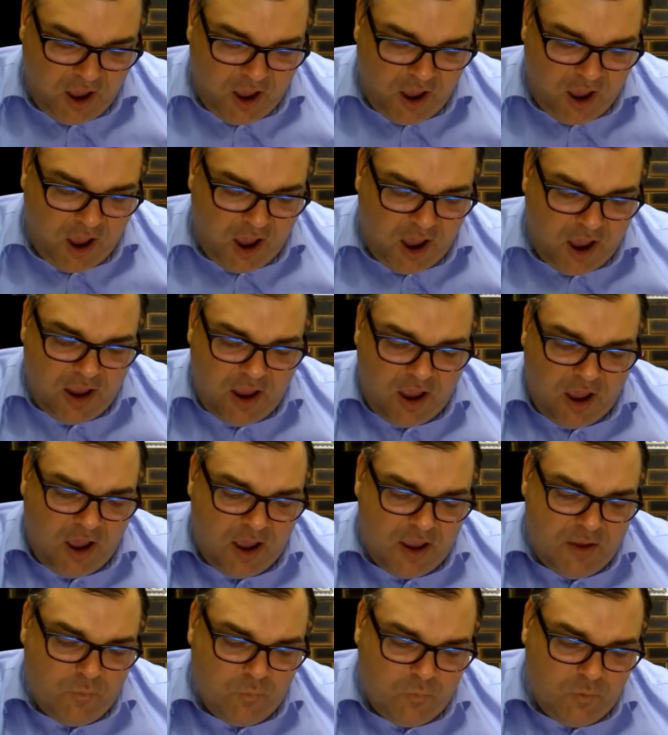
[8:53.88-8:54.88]

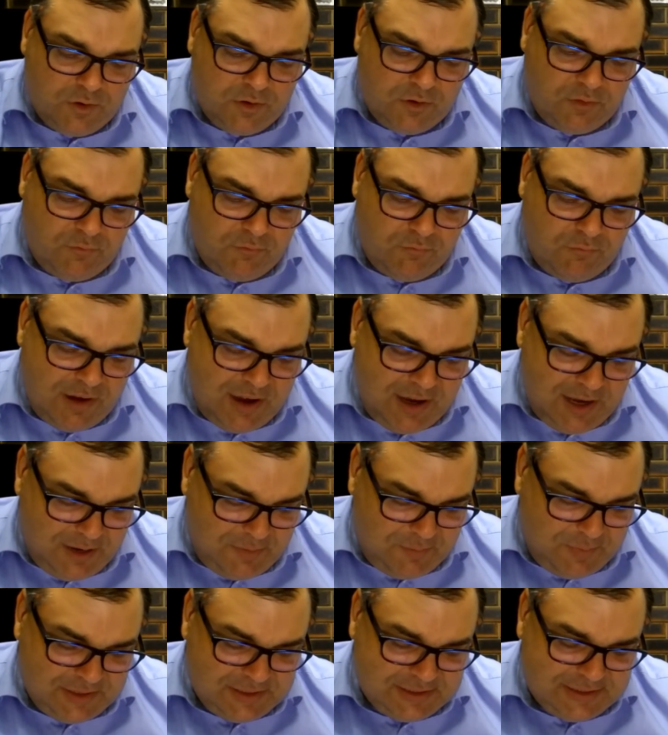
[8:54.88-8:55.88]
I wouldn't really
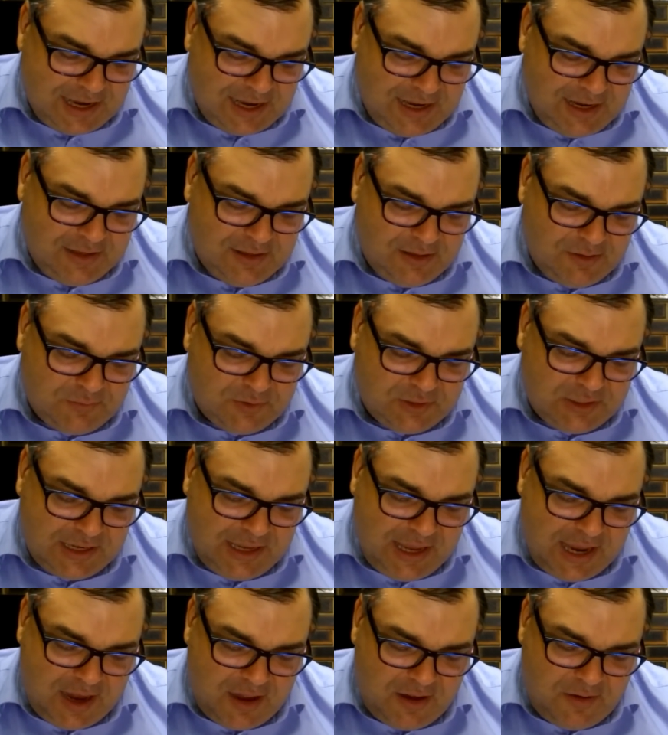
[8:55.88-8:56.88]
be selling them to
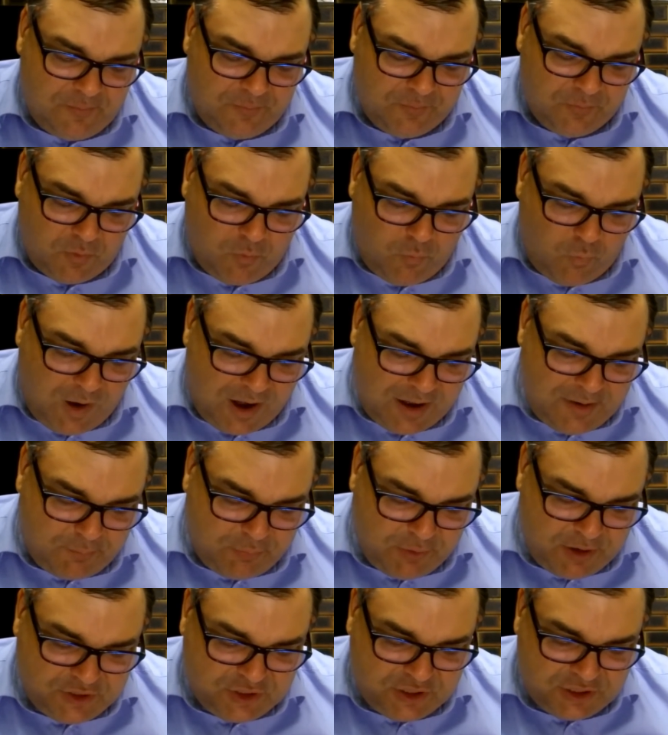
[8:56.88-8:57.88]
get one
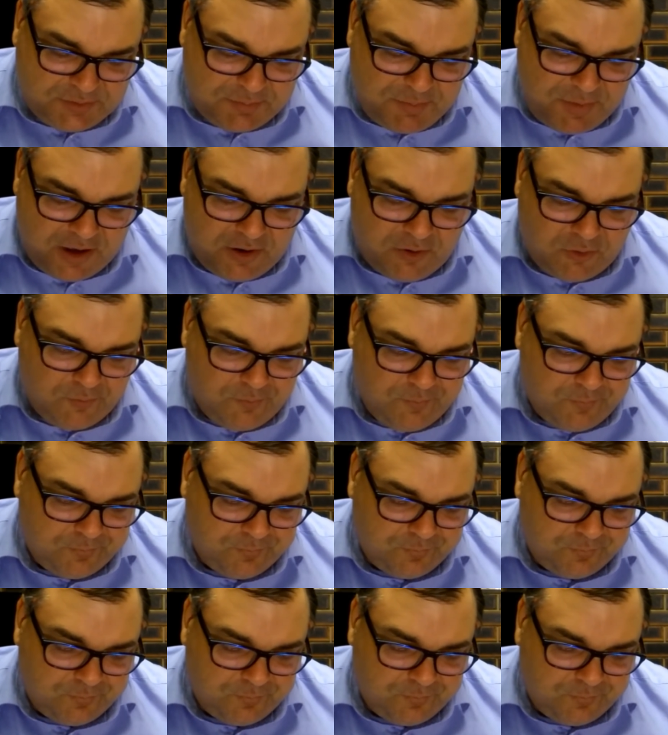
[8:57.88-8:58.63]
precious metal.